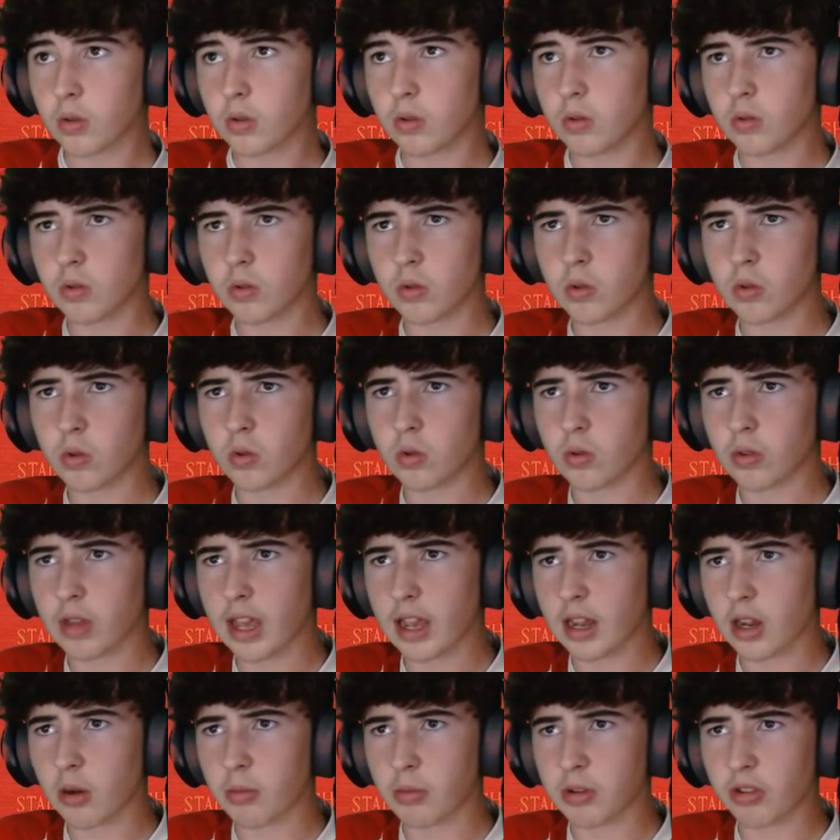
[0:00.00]
Oh,
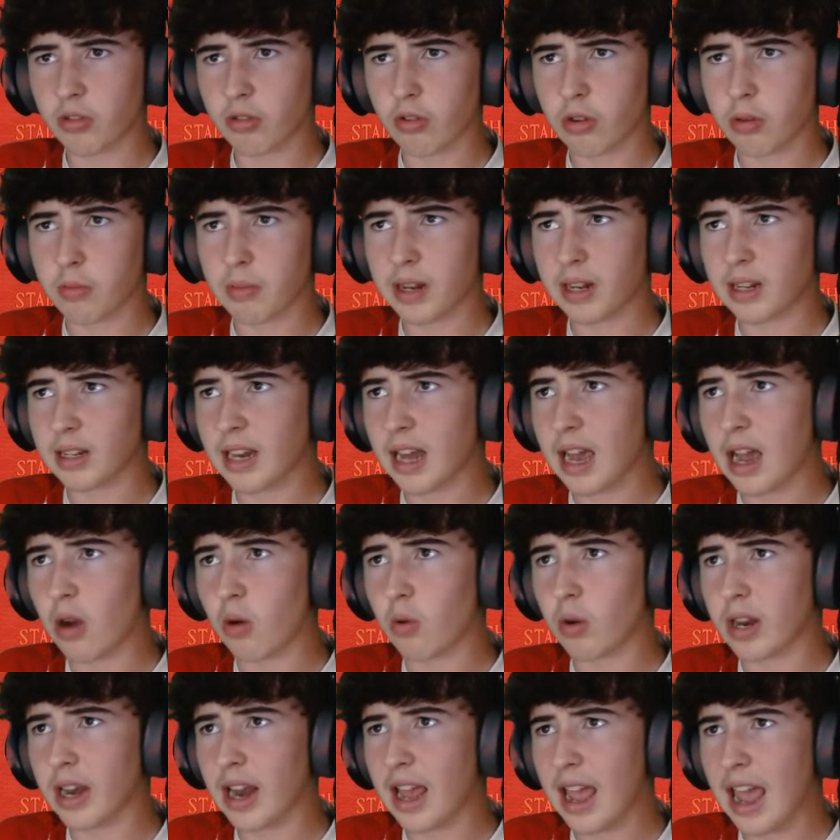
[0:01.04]
they're coming through the middle
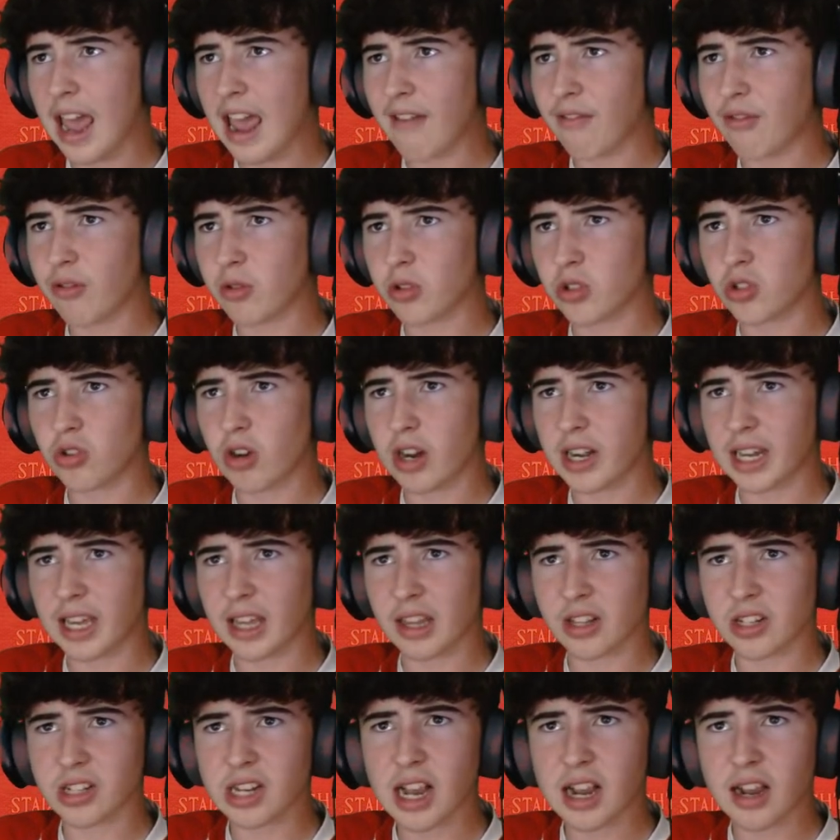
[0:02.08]
now, and everyone's trying to get
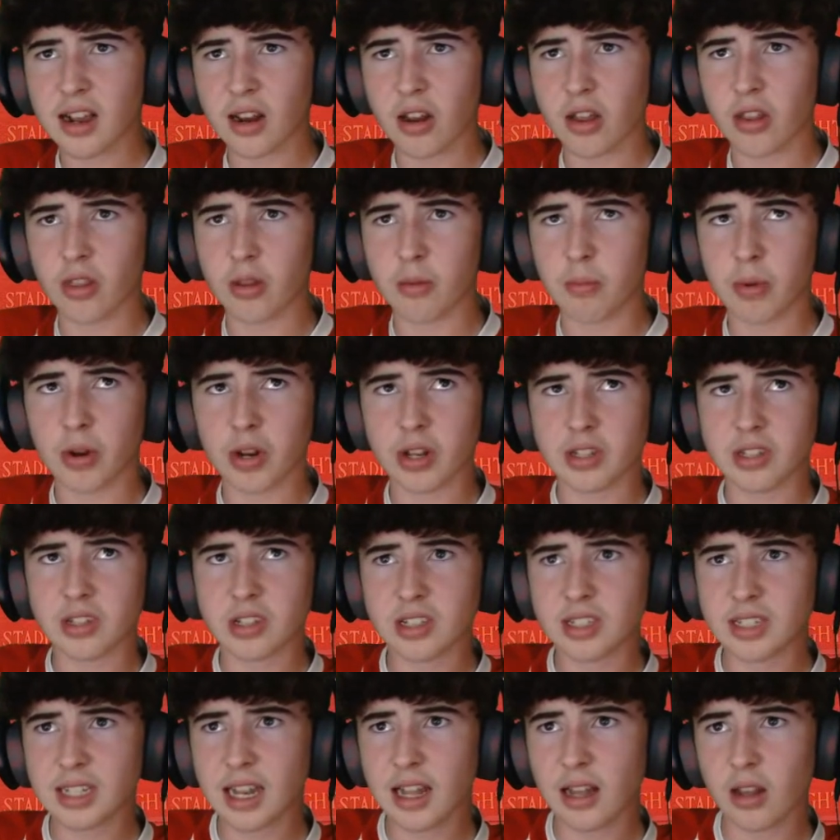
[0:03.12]
the tackle on them, but it's
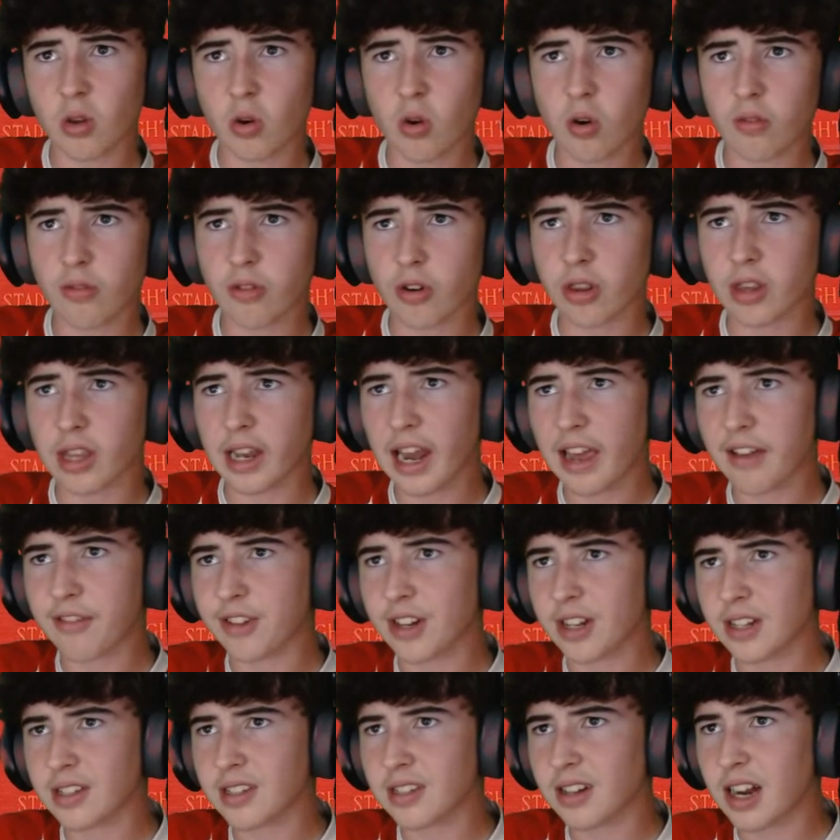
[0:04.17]
still over on the
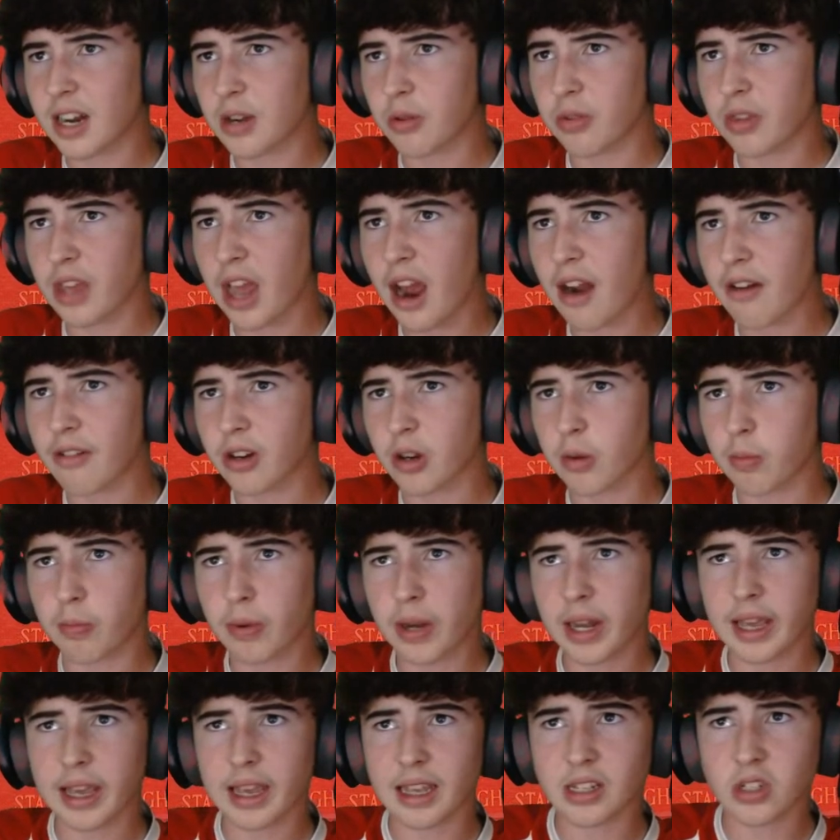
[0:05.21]
left-hand side with the Harrogate
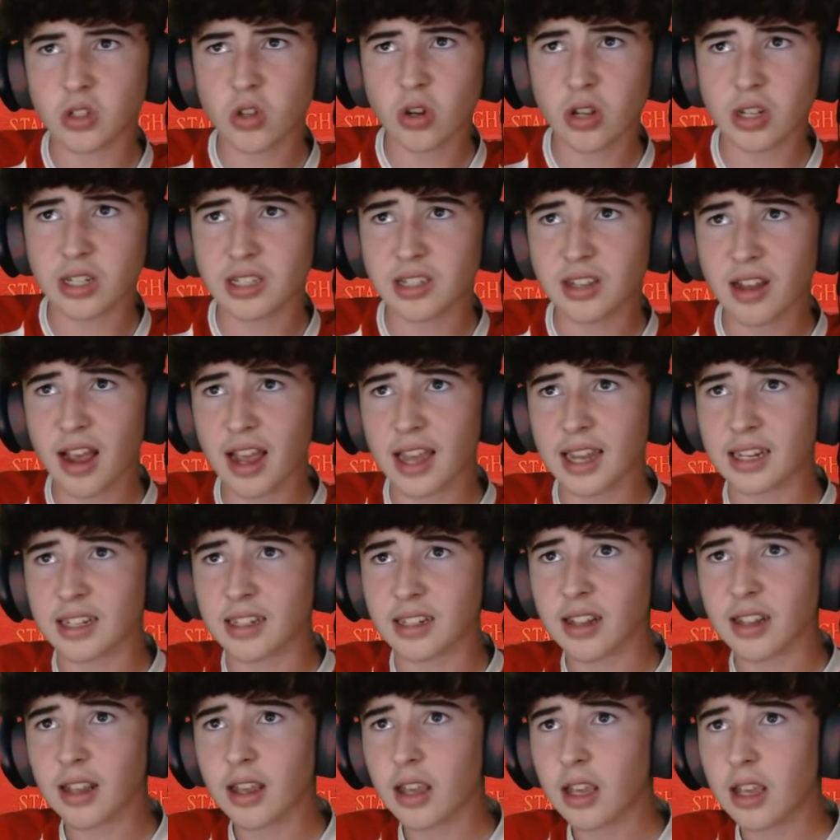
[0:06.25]
player. He's cut inside,
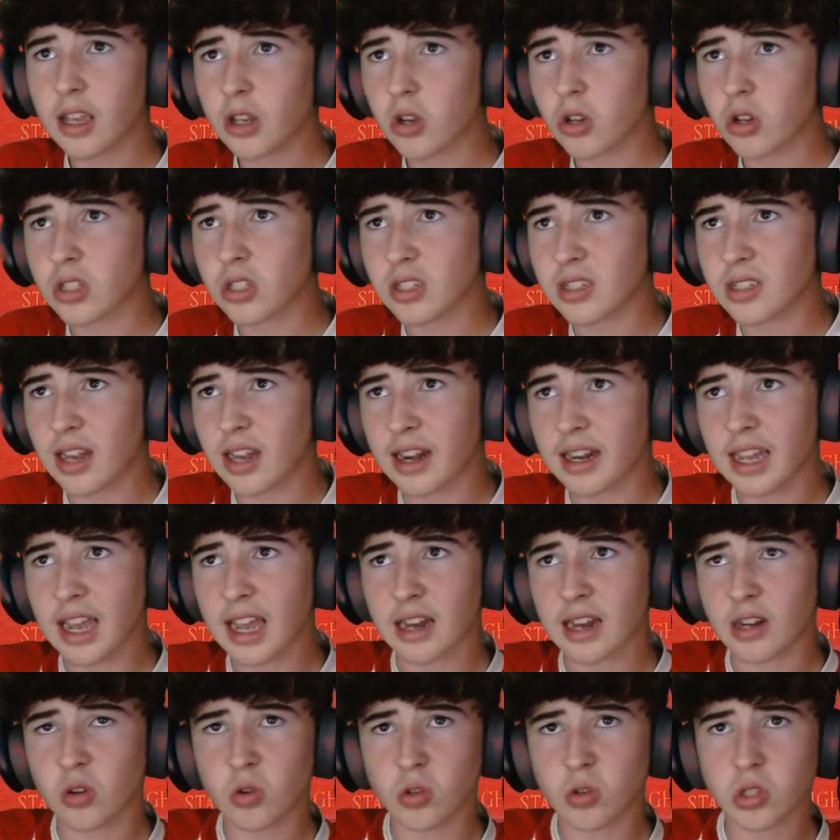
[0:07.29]
cuts inside
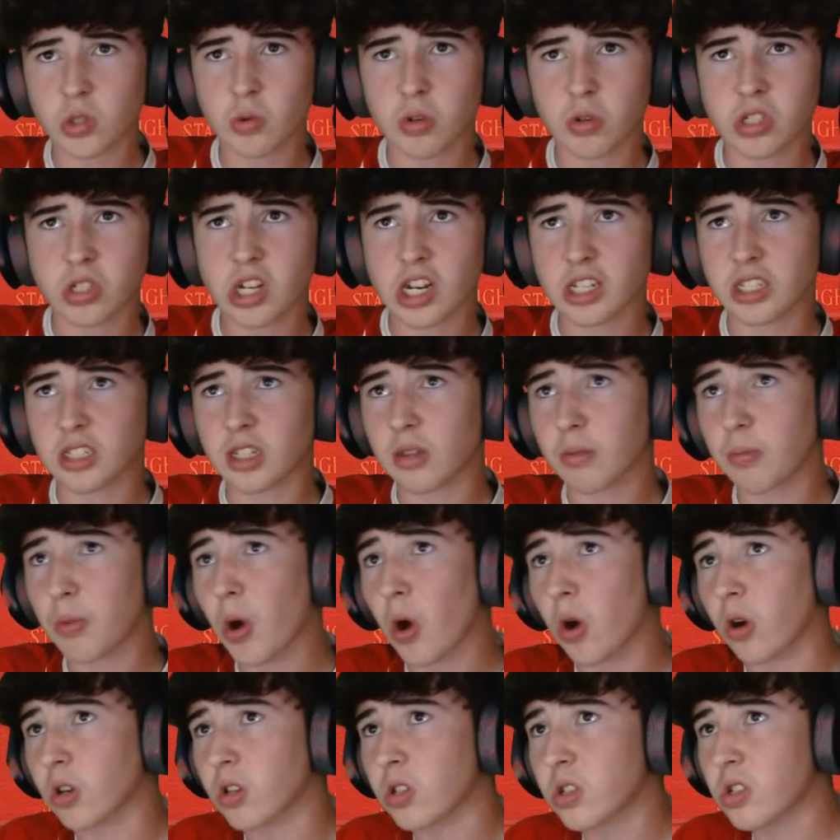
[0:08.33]
again, goes towards the edge of the
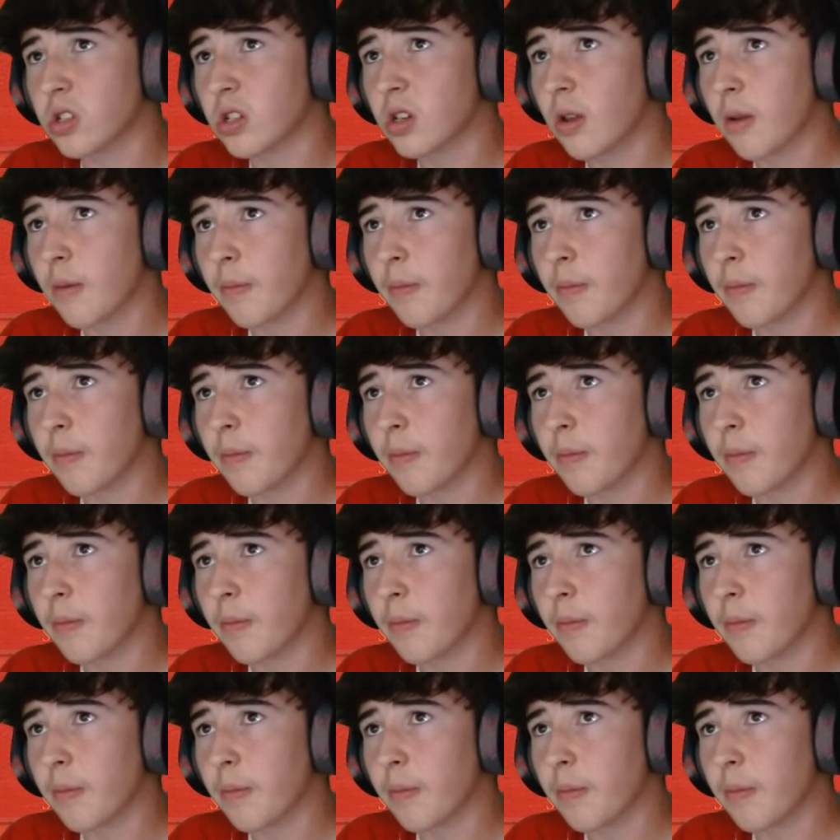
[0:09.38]
box.